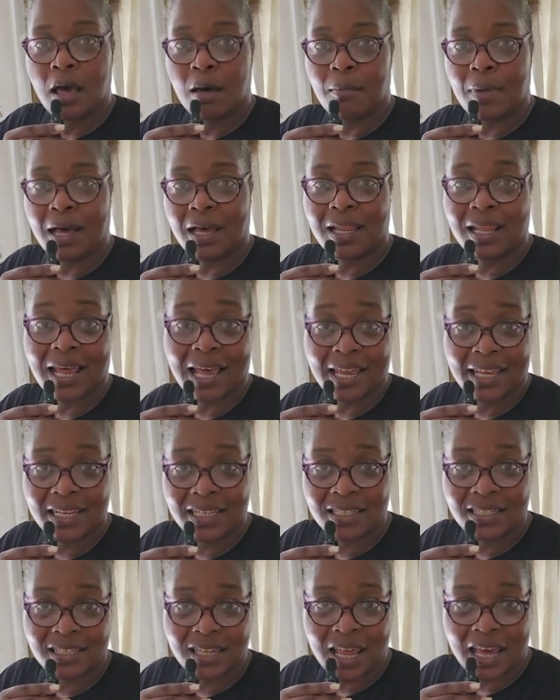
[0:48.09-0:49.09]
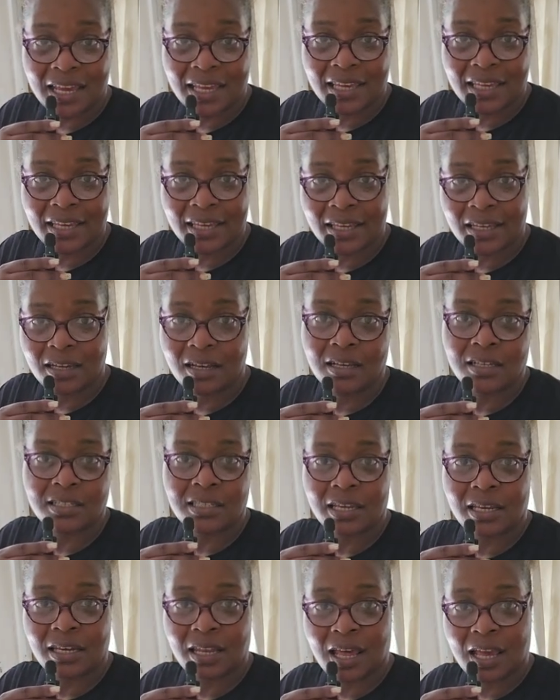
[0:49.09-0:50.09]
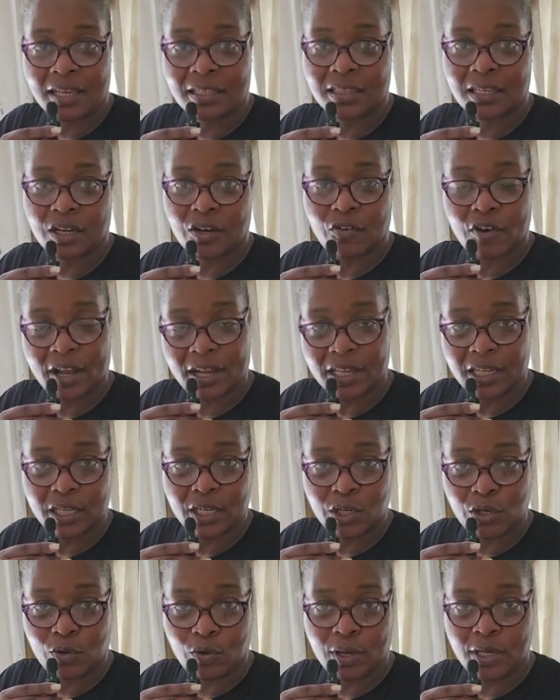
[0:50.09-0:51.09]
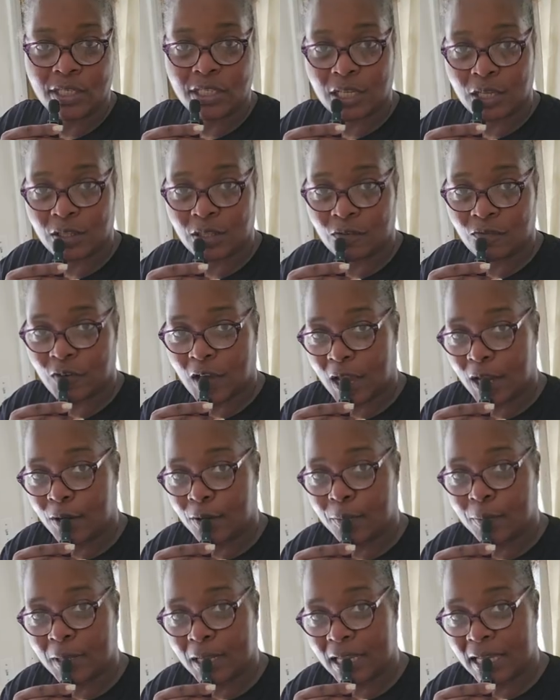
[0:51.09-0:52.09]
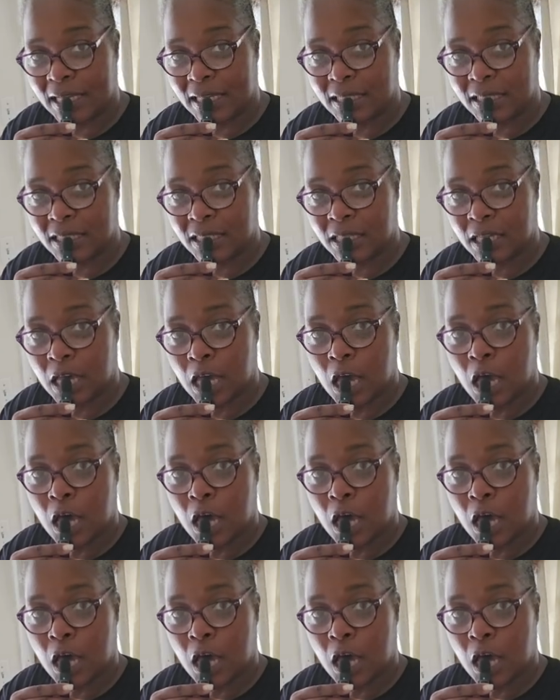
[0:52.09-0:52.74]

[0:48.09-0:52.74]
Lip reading: My clients like it because they like the crackling noise of the fireplace.